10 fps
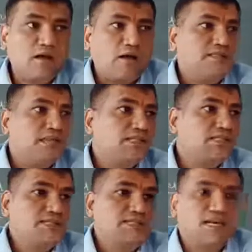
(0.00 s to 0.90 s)
there is
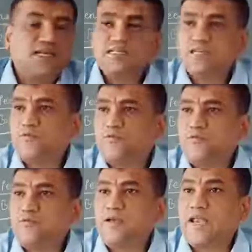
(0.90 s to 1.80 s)
a chance of
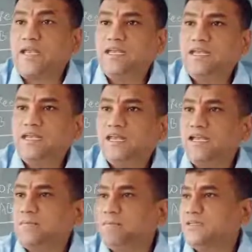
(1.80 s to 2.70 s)

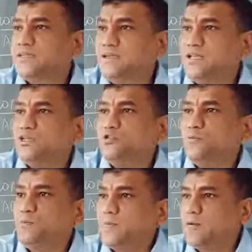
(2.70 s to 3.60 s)
99%
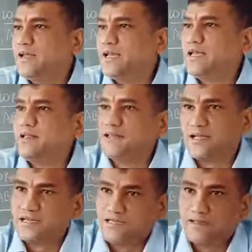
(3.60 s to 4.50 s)
you people getting the
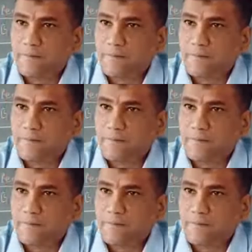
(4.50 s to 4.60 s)
height.